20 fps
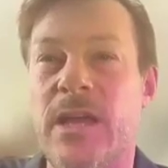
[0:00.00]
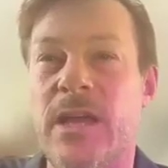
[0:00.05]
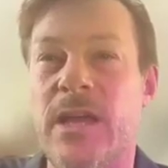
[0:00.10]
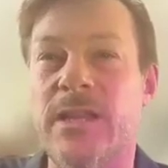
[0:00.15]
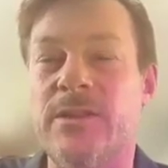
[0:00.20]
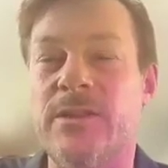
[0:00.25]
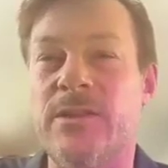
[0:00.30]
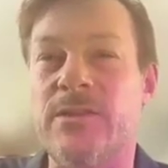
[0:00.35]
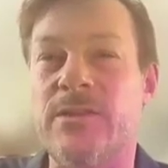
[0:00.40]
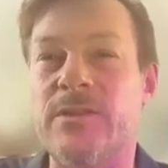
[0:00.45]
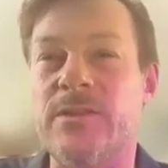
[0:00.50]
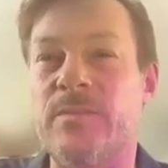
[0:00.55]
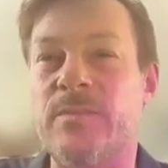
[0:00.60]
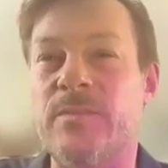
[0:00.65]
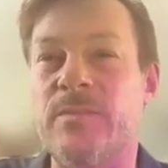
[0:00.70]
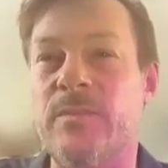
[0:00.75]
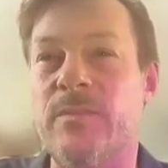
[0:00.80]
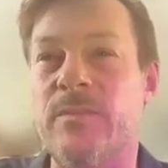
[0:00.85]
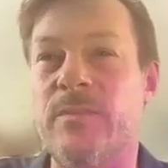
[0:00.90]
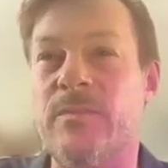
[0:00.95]
I think there's
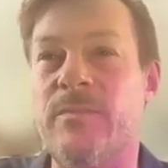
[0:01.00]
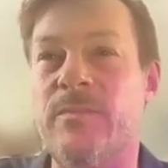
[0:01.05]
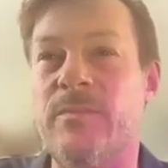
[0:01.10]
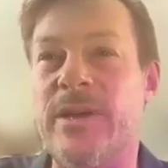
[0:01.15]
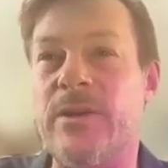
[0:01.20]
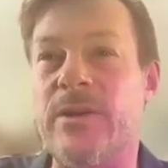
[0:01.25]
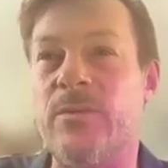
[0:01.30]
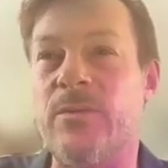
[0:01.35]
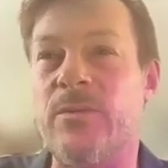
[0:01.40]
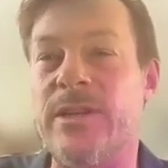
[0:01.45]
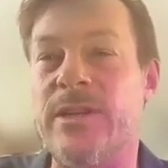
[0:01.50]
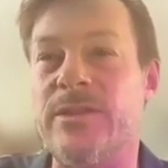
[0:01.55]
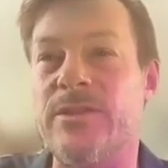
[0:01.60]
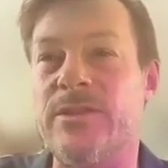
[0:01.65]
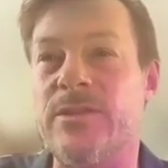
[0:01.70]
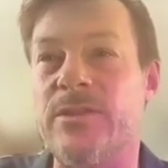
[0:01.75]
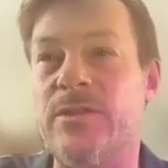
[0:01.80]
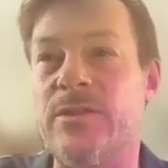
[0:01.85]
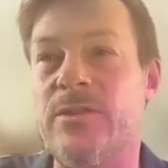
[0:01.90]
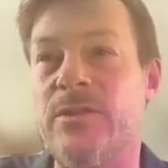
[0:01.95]
better
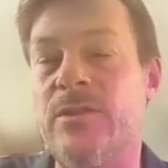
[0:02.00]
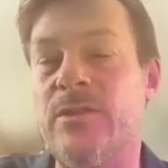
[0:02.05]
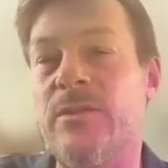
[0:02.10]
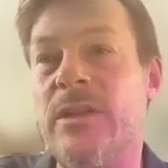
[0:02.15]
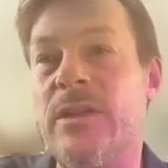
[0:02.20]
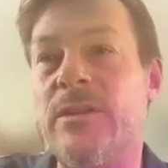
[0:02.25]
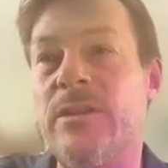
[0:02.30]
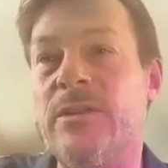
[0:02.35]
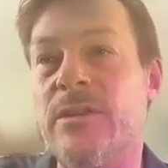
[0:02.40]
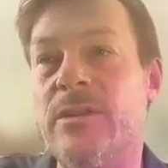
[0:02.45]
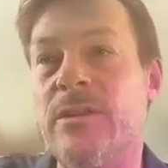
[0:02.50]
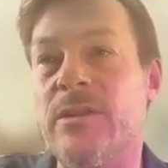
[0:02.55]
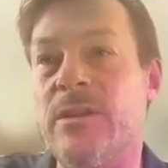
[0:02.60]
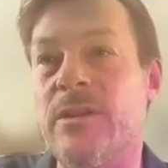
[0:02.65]
ways to do it.